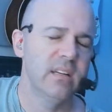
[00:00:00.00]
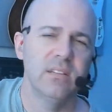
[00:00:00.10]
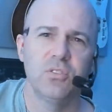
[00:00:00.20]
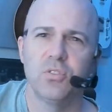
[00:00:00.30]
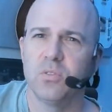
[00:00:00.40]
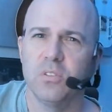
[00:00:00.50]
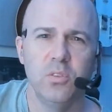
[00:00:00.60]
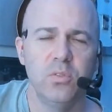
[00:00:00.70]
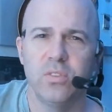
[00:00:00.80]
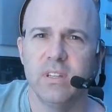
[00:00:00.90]
Just
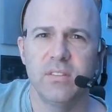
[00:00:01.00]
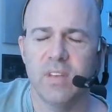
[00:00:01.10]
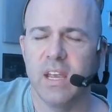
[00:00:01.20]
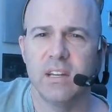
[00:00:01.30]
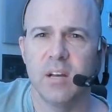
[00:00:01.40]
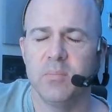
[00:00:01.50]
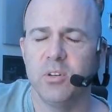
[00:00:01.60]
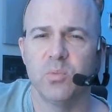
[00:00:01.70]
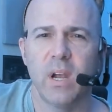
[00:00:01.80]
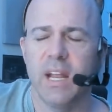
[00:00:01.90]
loosen this hand up, your
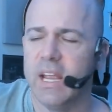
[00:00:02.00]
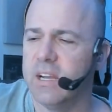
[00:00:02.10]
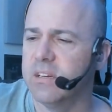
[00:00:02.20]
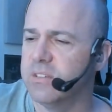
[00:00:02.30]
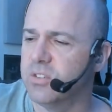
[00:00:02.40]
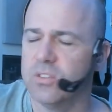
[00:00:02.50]
right hand just